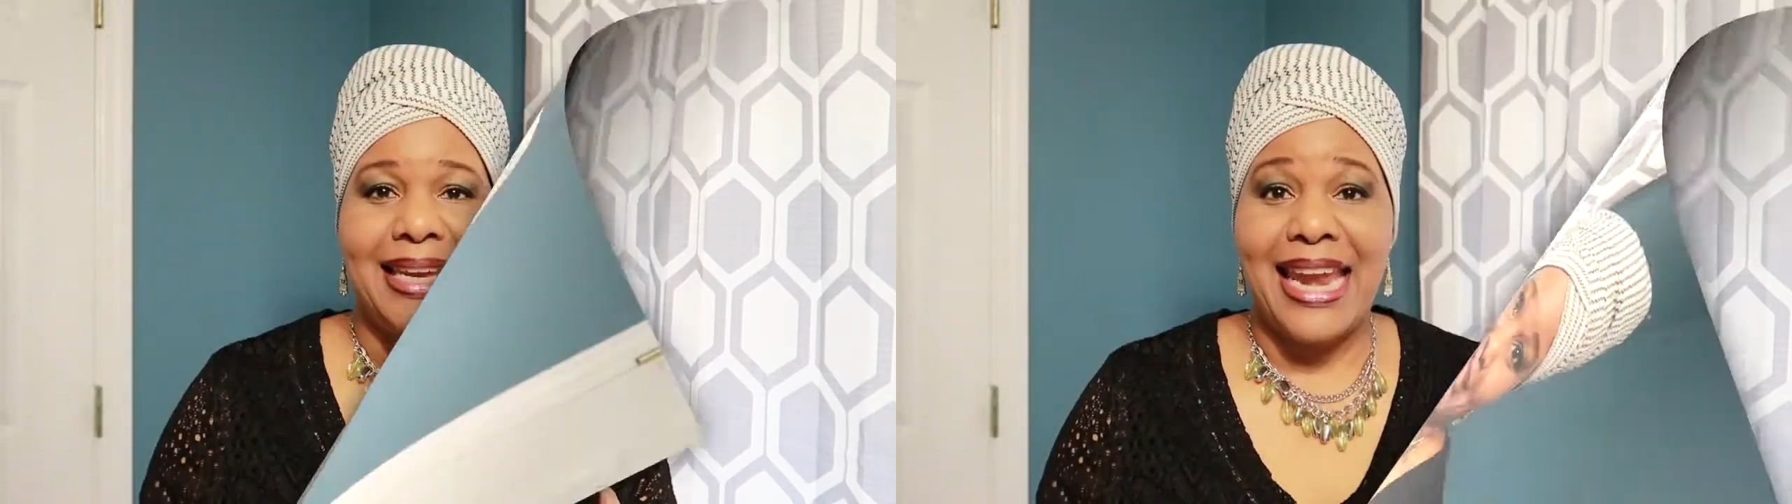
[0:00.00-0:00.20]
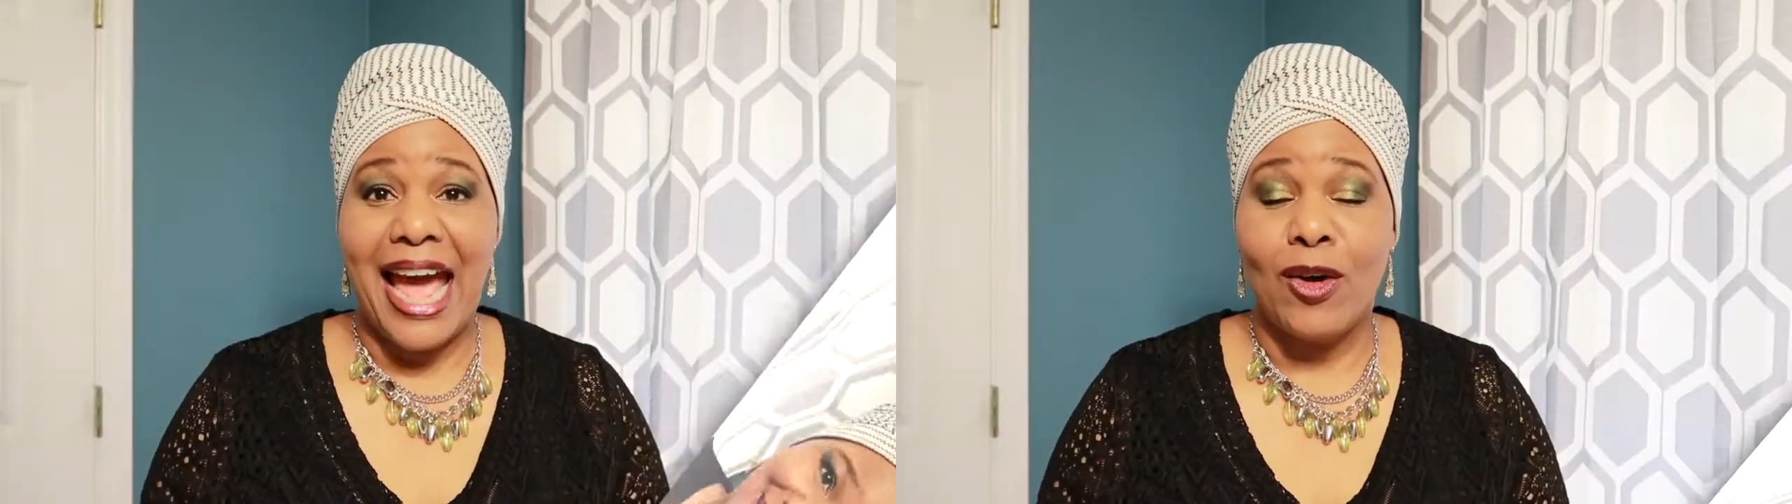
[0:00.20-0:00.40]

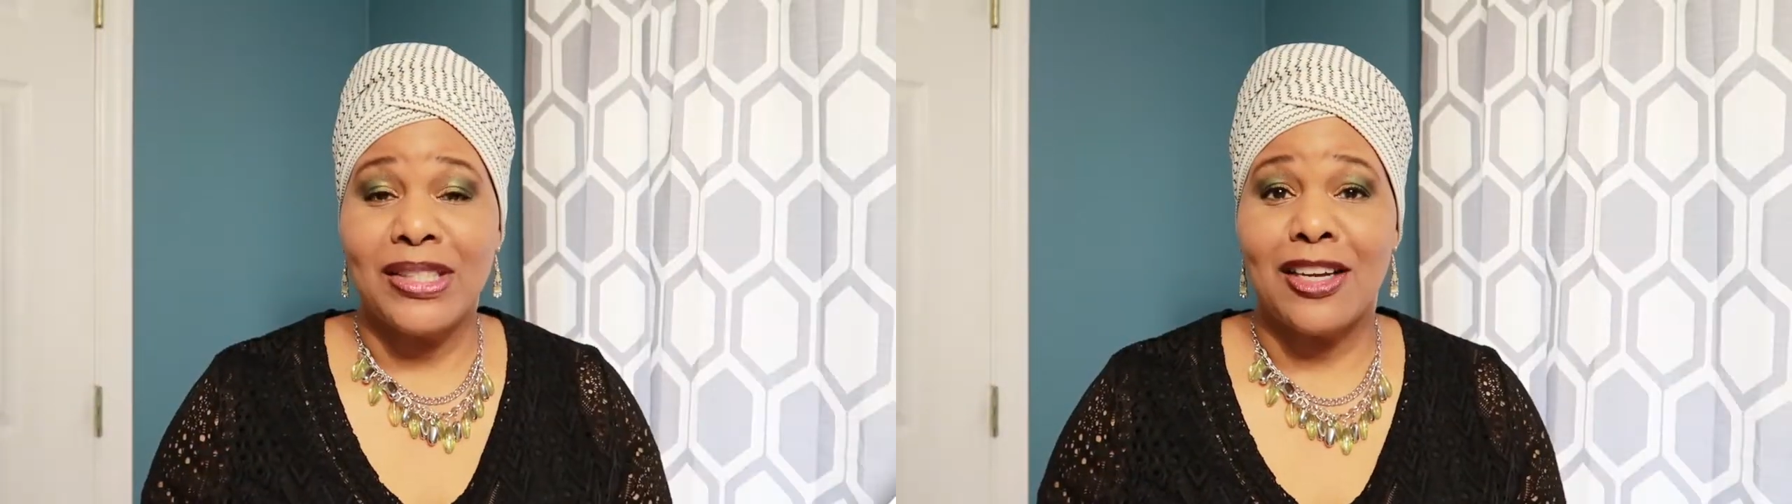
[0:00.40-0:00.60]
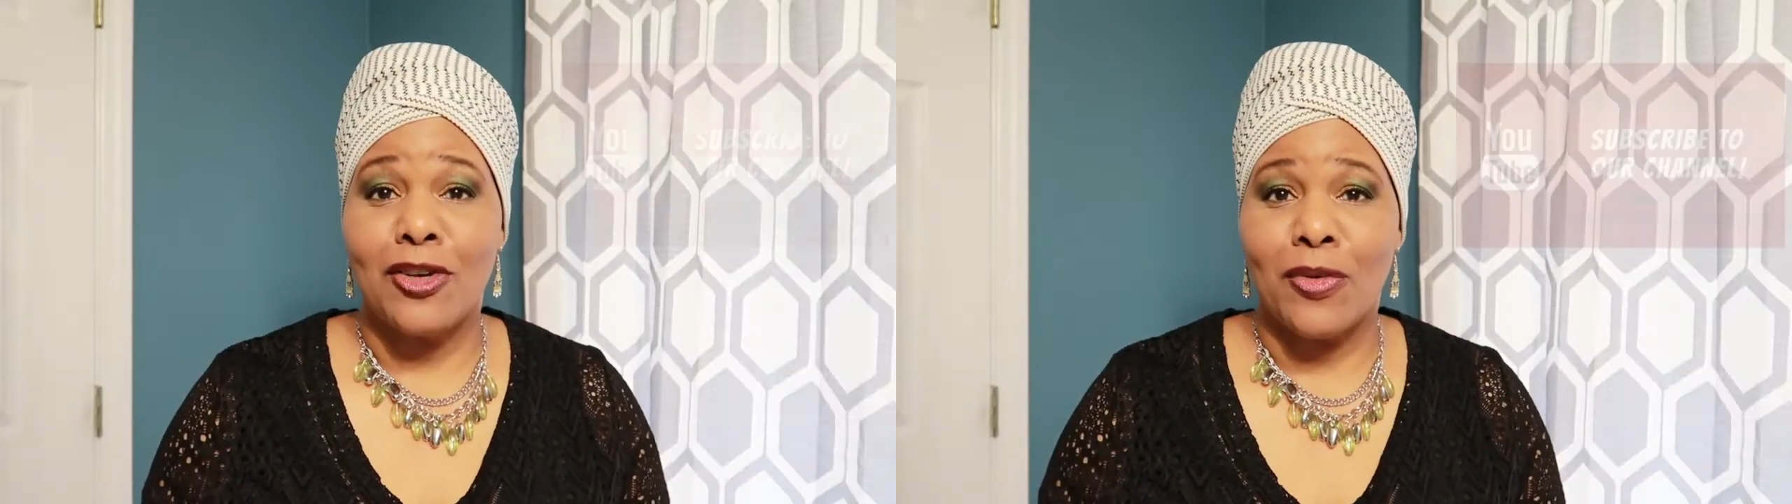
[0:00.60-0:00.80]
Now
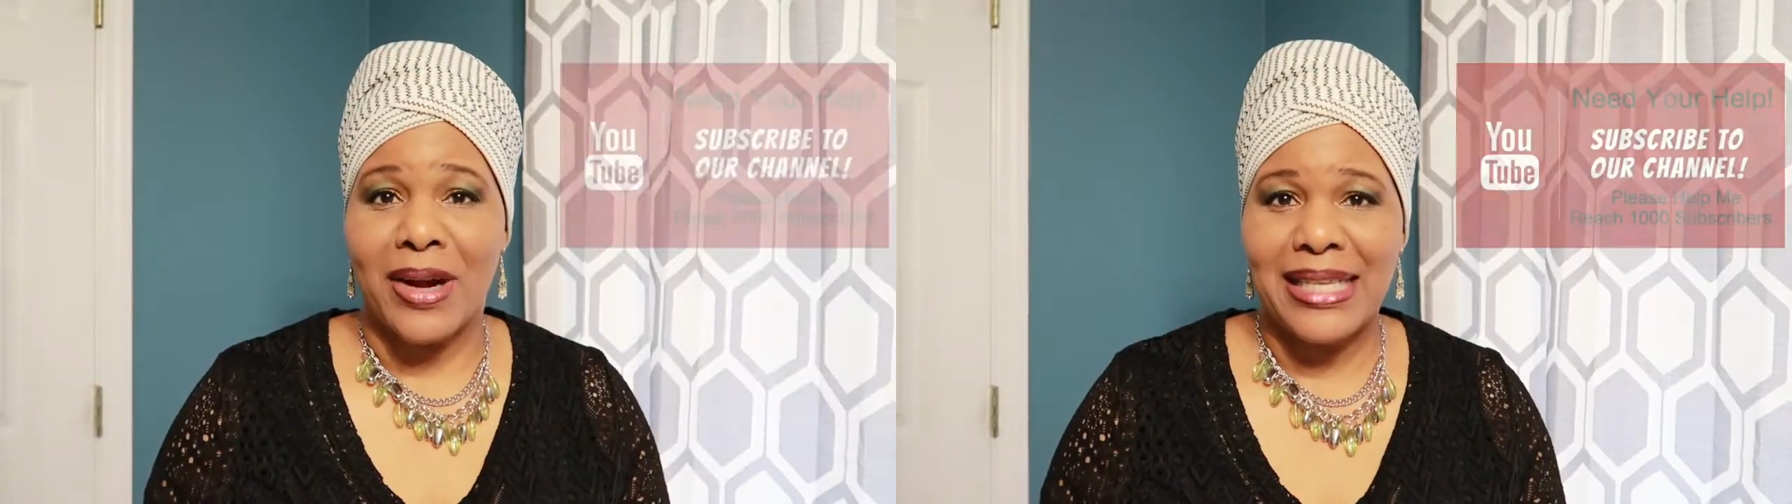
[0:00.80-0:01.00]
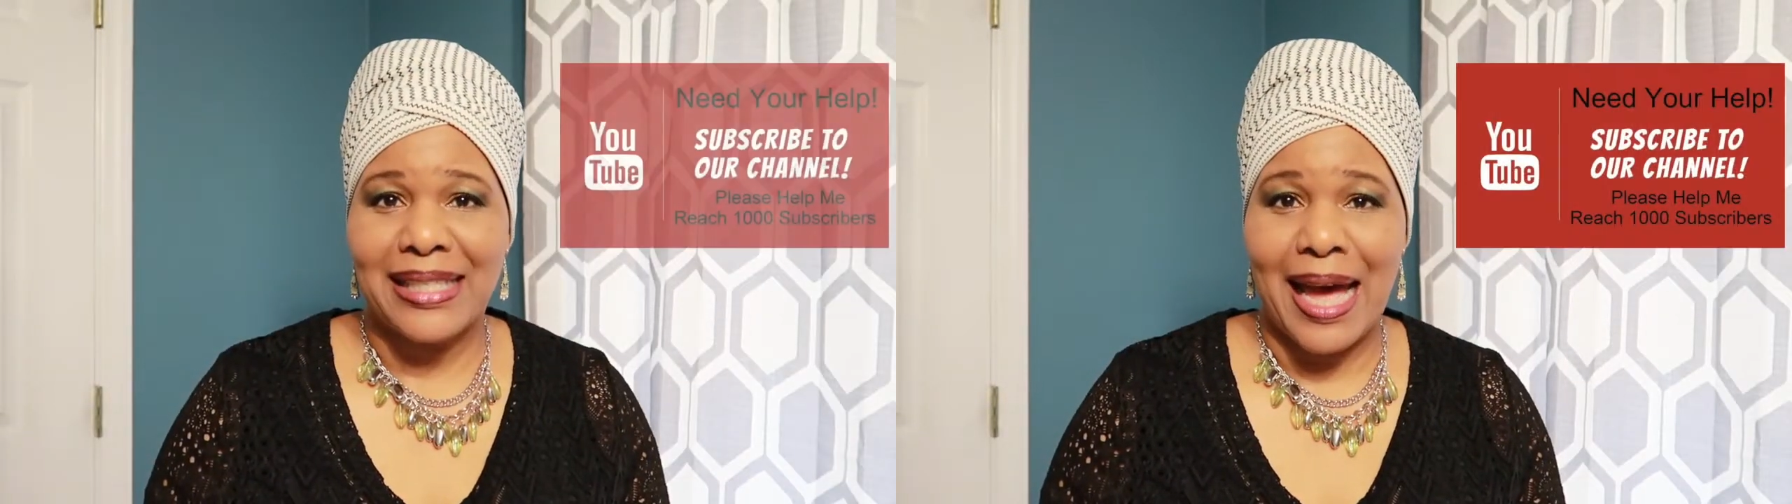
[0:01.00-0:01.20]
is a
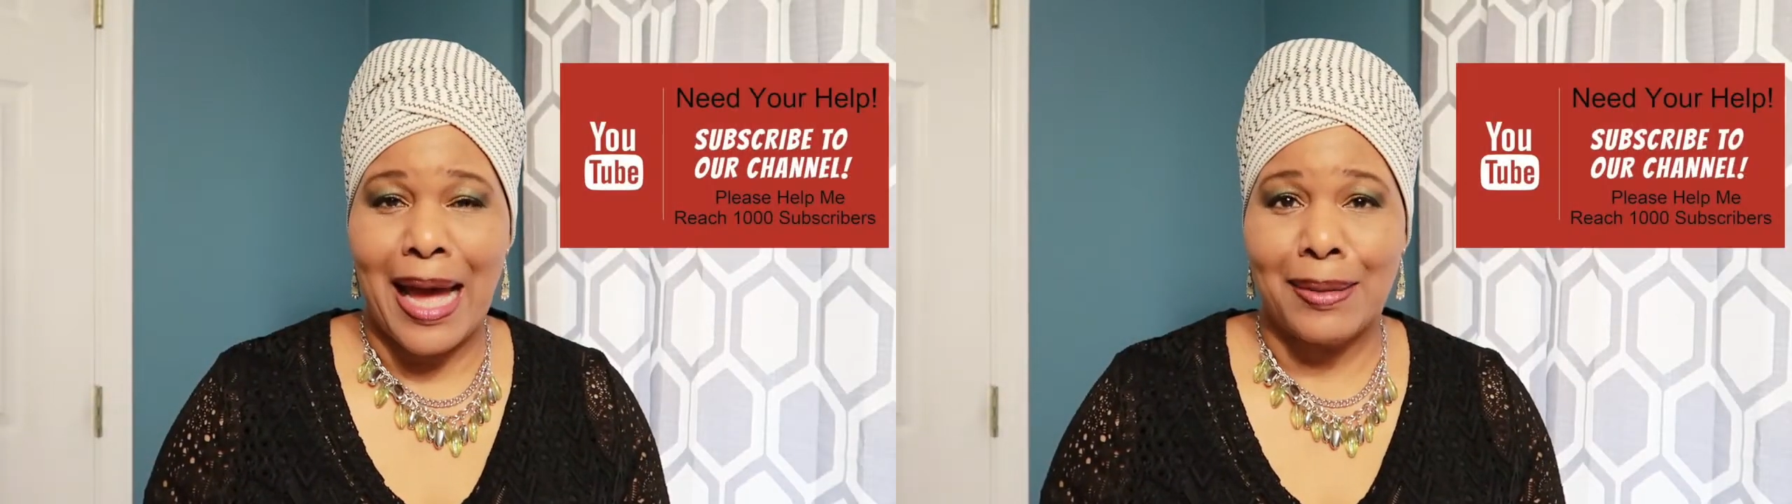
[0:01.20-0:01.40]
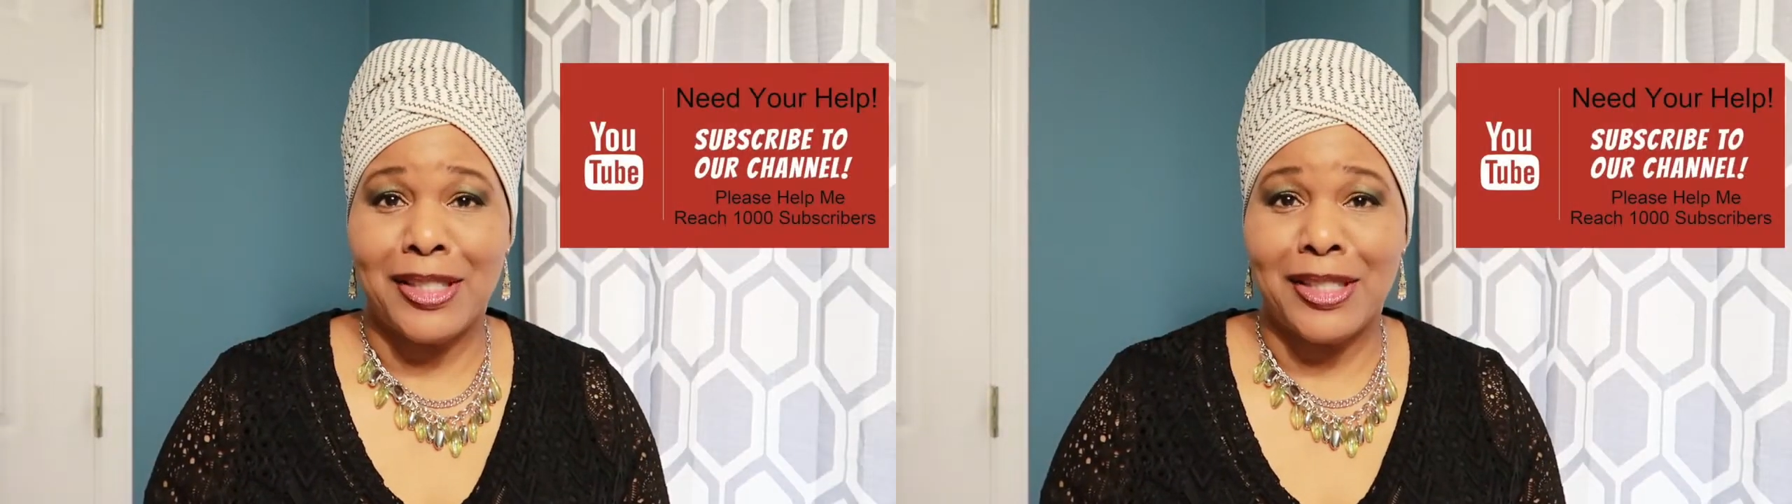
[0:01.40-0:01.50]
great time